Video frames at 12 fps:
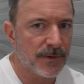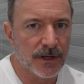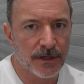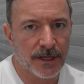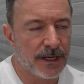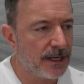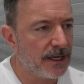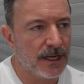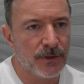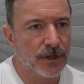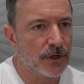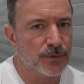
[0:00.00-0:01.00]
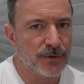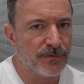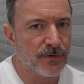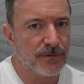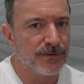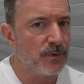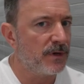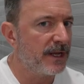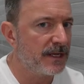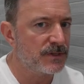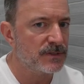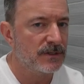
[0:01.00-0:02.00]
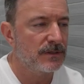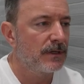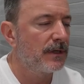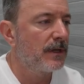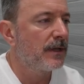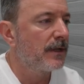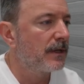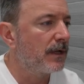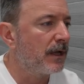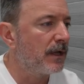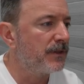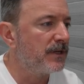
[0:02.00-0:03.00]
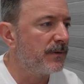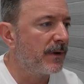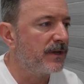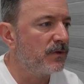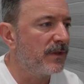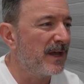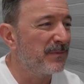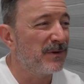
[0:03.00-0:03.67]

to be in the country for a few days, then you might do that.